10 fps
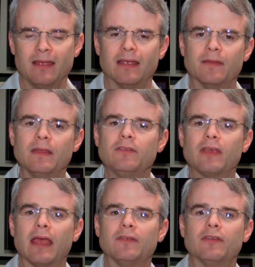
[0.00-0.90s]
In these
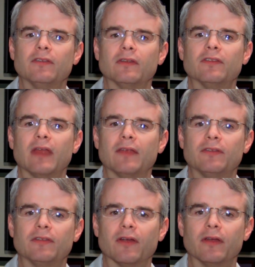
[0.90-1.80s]
cases, it's
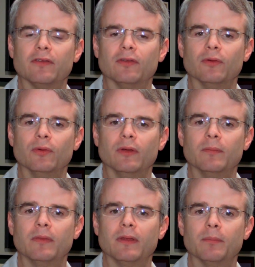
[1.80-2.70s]
necessary to
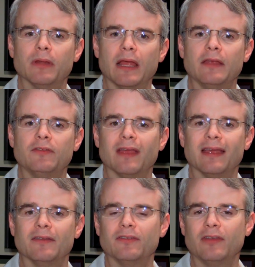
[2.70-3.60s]
place
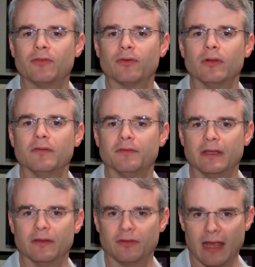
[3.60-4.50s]
a central
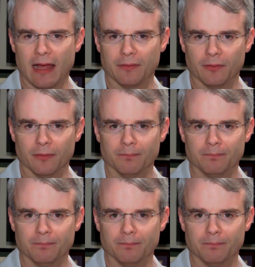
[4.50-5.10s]
venous catheter.